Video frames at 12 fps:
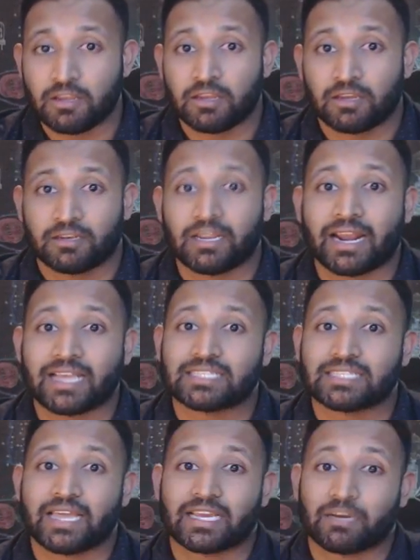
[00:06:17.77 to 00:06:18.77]
not as
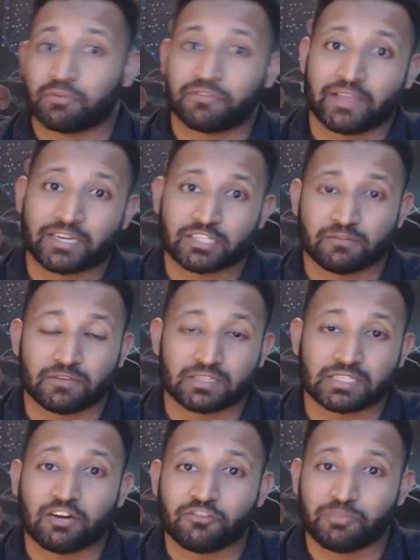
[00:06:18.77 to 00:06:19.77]
like a reflection of
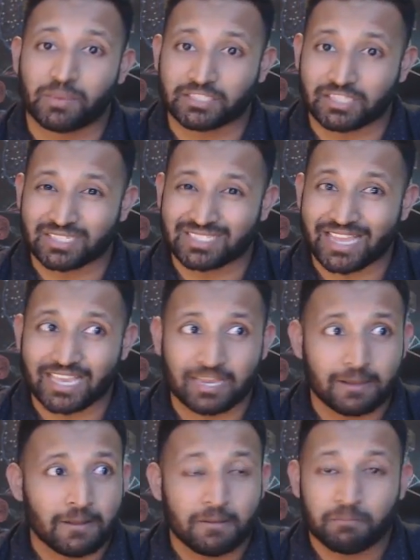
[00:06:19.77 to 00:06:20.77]
yourself, but just like
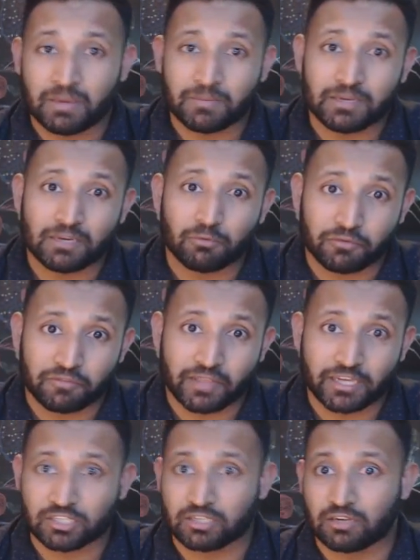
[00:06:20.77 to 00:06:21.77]
maybe a
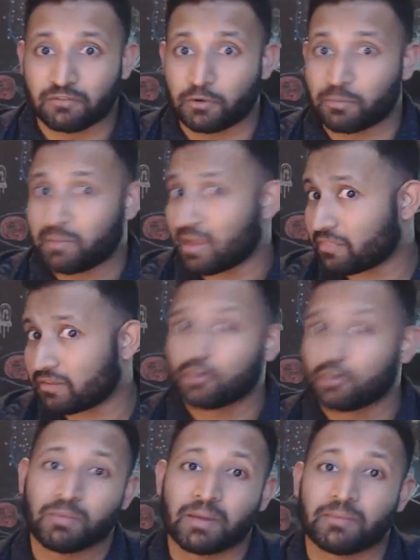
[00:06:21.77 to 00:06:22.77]
reflection of your method,
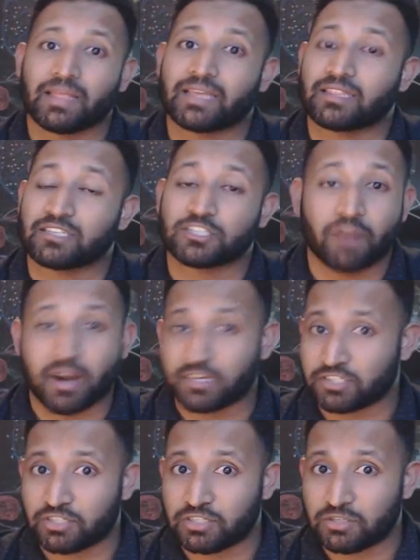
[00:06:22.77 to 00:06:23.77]
or maybe like the
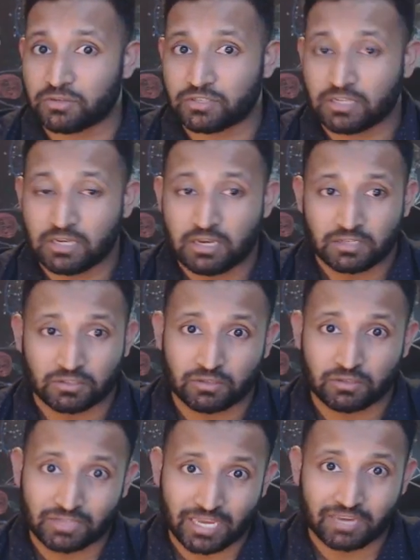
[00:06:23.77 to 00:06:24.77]
strategy you used. So
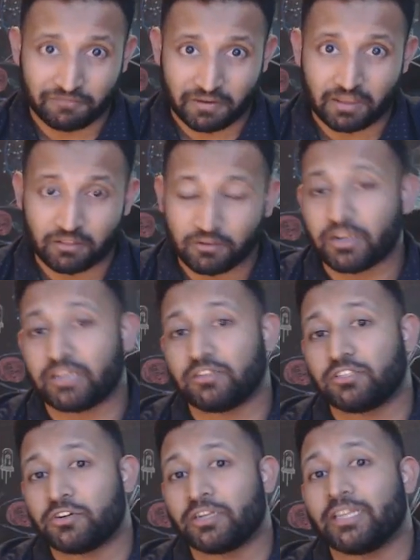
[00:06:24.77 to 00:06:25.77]
you take failure and you
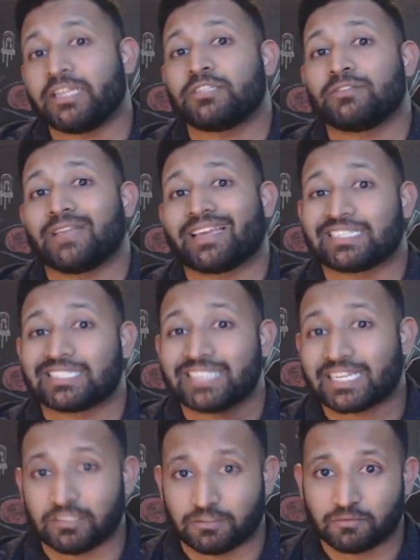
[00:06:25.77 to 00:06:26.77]
turn it into like a
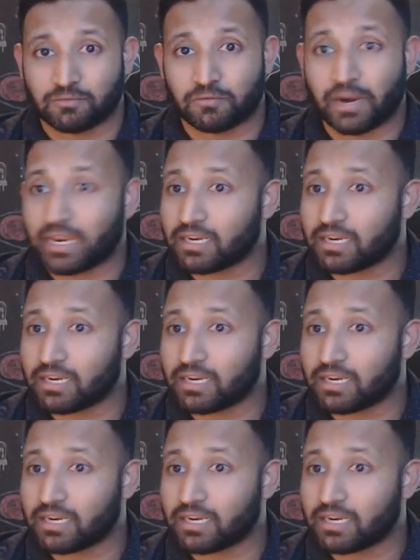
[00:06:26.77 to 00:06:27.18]
signal, right?